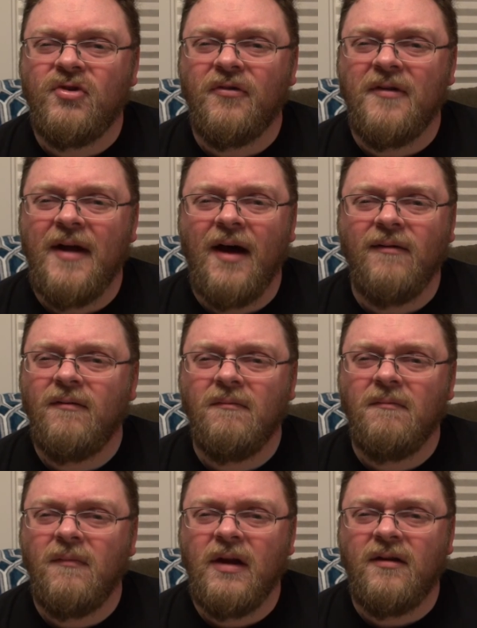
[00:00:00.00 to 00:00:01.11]
just not
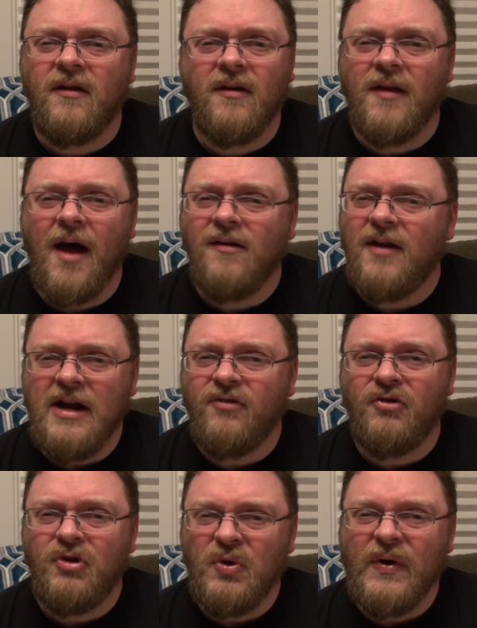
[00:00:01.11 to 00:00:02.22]
it did not
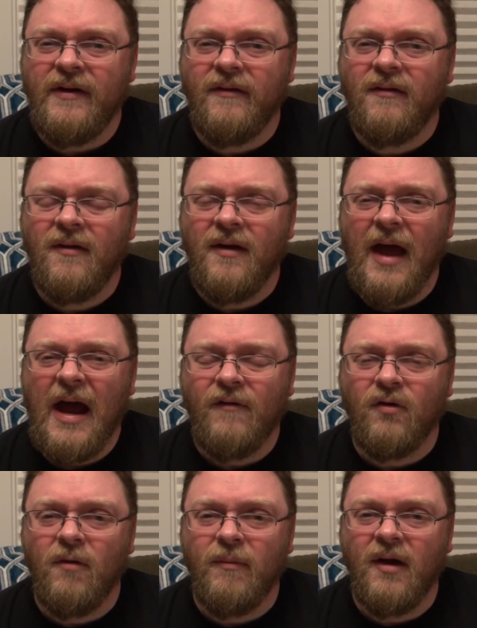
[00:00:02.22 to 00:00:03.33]
taste good
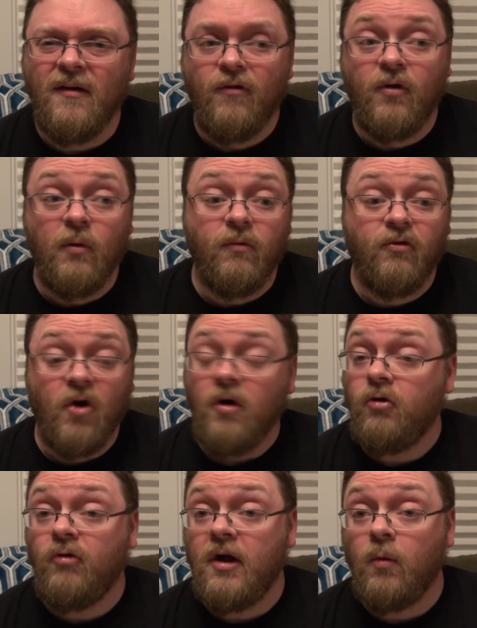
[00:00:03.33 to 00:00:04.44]
after a bit. So start
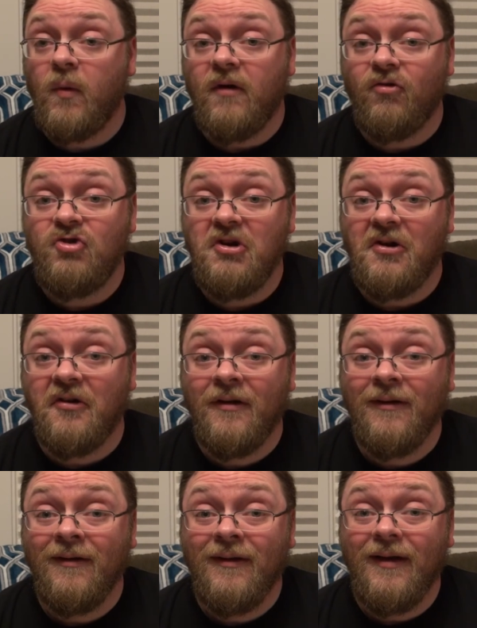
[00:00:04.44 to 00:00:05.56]
to drink it when it's chilled,
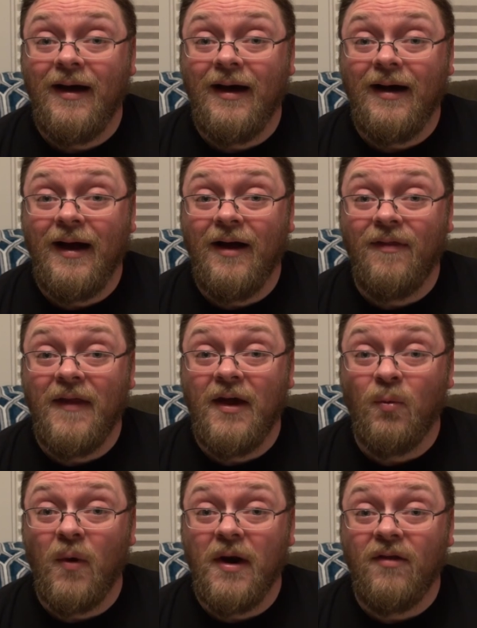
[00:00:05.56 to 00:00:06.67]
uh, and
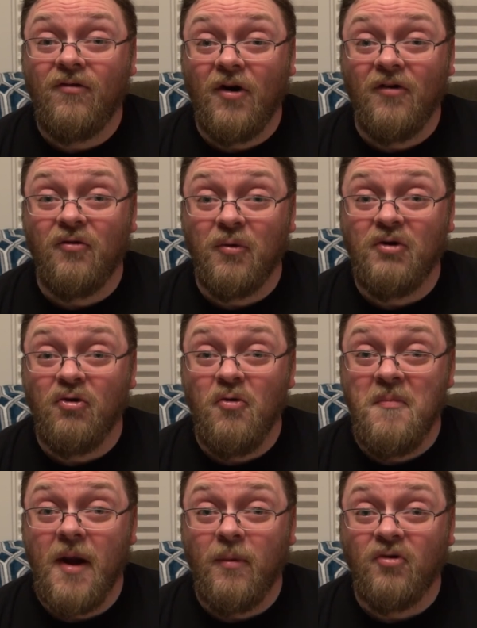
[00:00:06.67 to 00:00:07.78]
then when it starts to reach
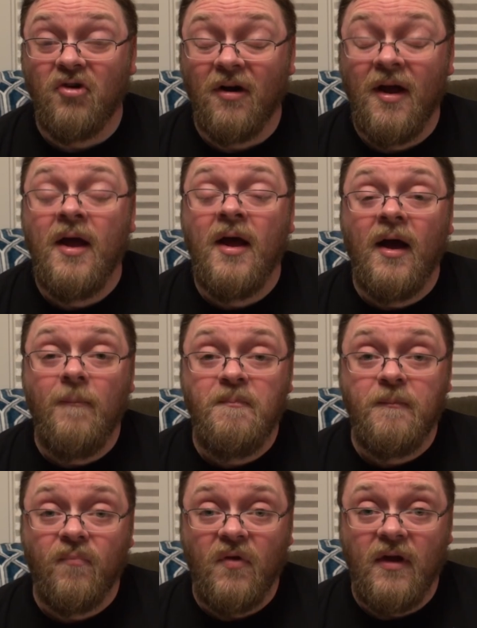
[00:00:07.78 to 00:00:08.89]
room temperature,
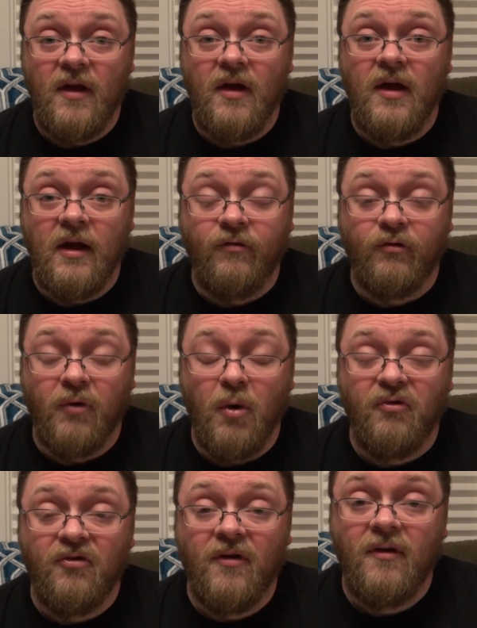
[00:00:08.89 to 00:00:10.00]
it's
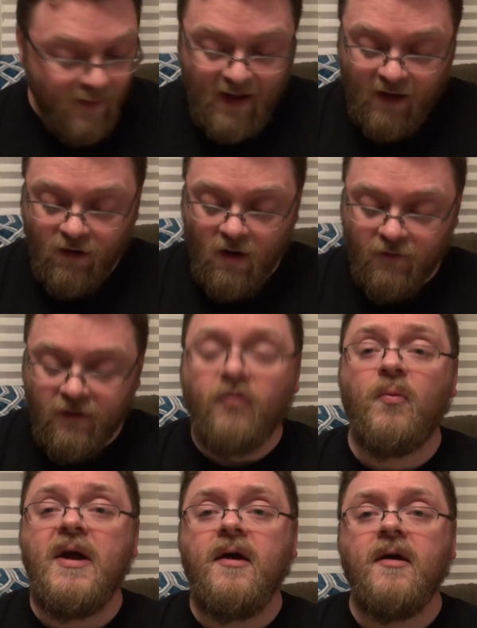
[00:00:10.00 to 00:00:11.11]
gross. That's all for this
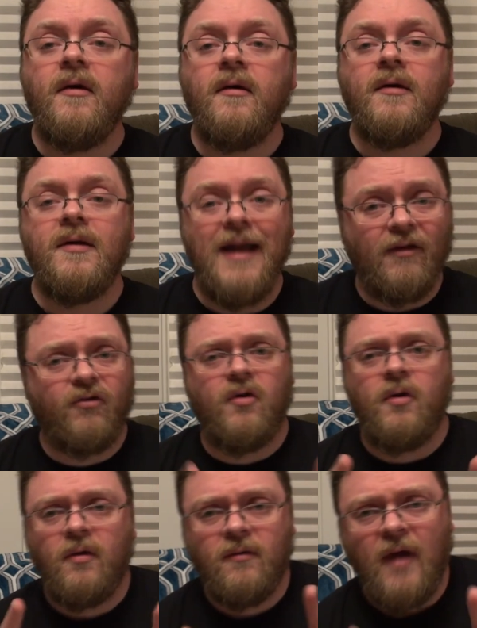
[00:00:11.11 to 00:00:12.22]
week. Next
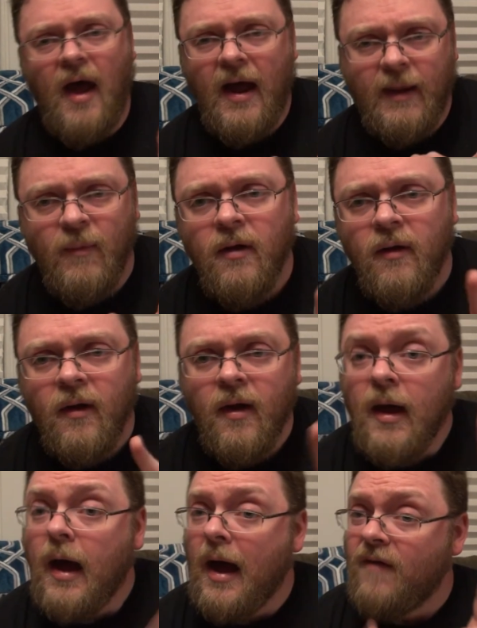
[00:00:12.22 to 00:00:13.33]
time,
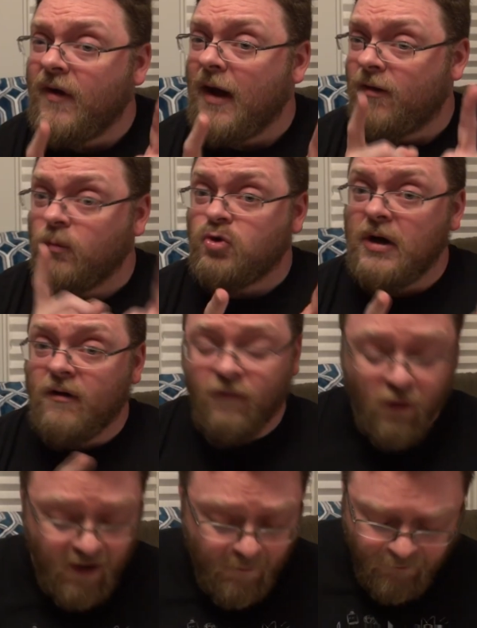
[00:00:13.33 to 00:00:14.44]
I've got some treats
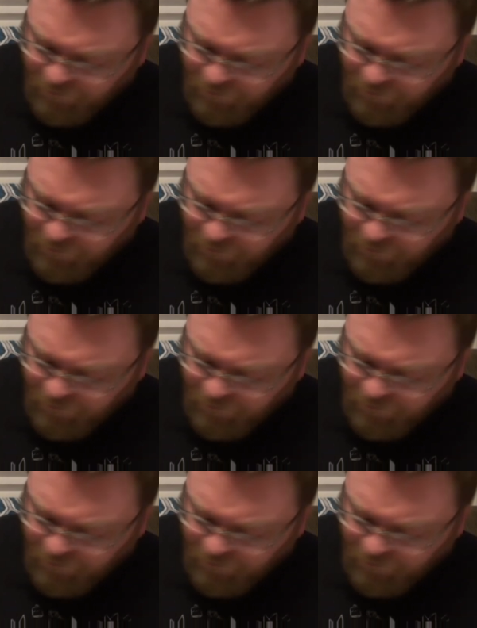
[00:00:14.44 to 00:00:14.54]
for you.